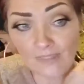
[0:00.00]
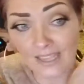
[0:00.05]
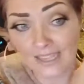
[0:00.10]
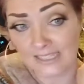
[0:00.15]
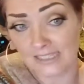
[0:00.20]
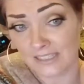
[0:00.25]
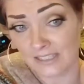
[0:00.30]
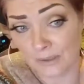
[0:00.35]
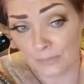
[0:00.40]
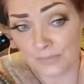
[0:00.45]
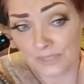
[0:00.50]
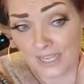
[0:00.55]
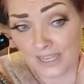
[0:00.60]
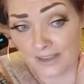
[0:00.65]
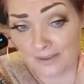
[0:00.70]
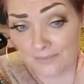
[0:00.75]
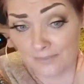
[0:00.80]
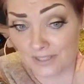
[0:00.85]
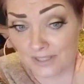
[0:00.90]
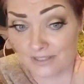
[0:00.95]
And
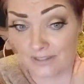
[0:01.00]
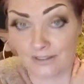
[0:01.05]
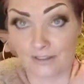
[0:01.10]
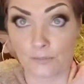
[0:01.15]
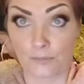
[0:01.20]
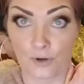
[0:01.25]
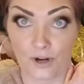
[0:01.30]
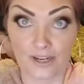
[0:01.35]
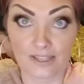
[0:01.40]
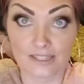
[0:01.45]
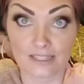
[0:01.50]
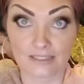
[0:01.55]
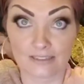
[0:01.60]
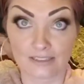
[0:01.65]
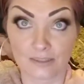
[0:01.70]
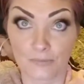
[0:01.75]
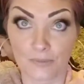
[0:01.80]
sometimes, surprisingly,